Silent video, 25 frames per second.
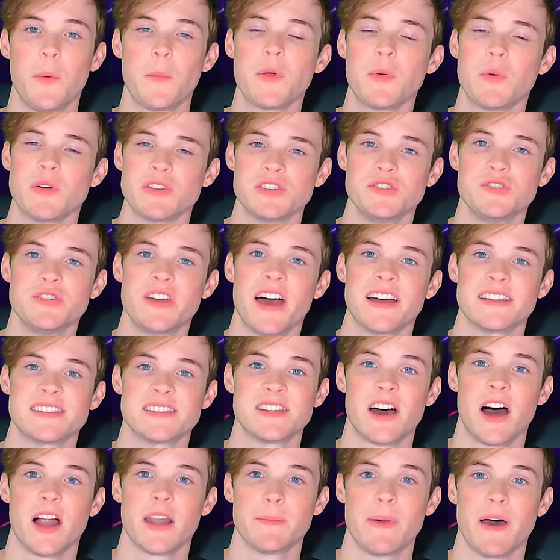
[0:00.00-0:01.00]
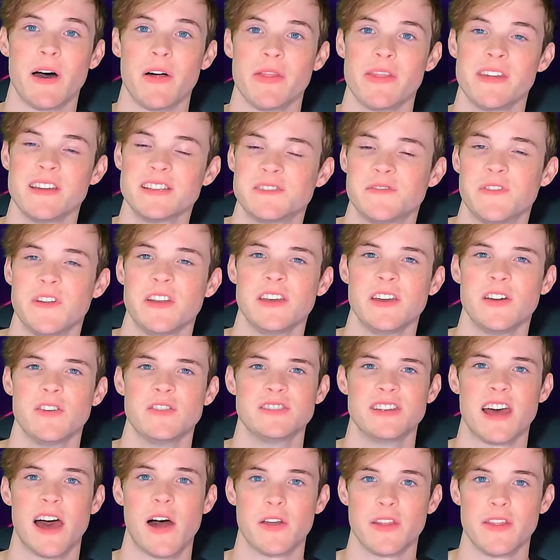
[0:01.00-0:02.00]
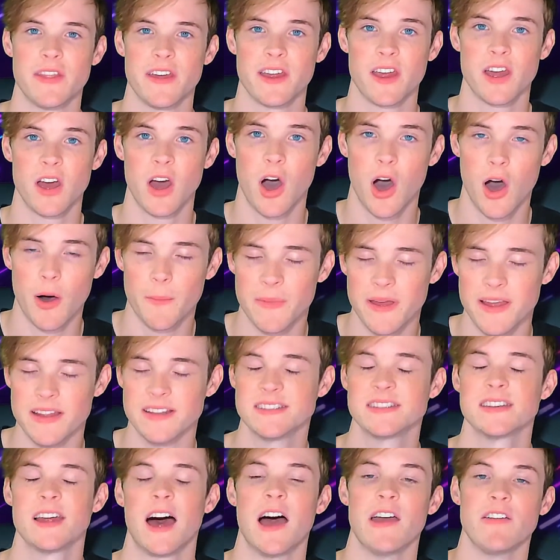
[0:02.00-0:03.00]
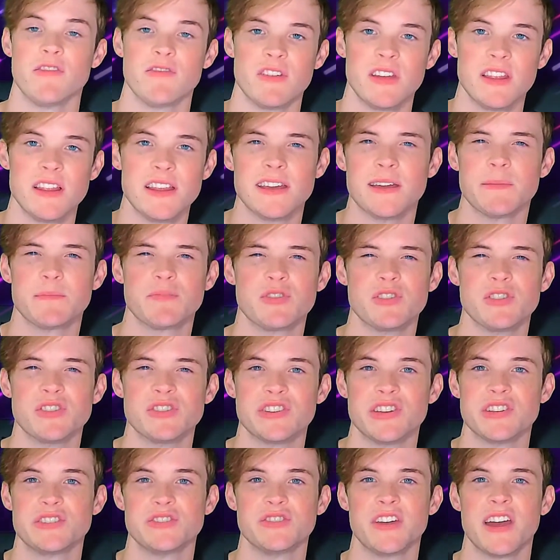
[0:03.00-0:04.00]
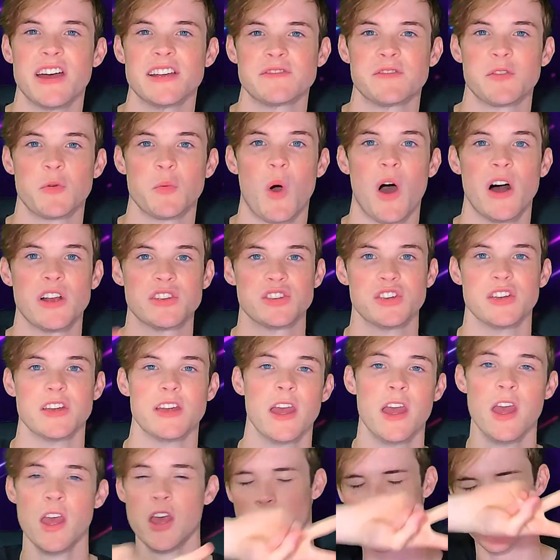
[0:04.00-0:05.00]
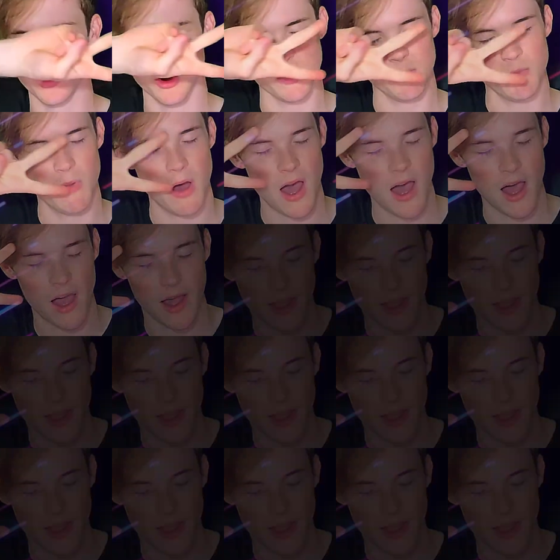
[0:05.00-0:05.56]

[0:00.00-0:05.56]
me what you guys thought about this video down in the comments. I really appreciate you guys for watching. Goodbye.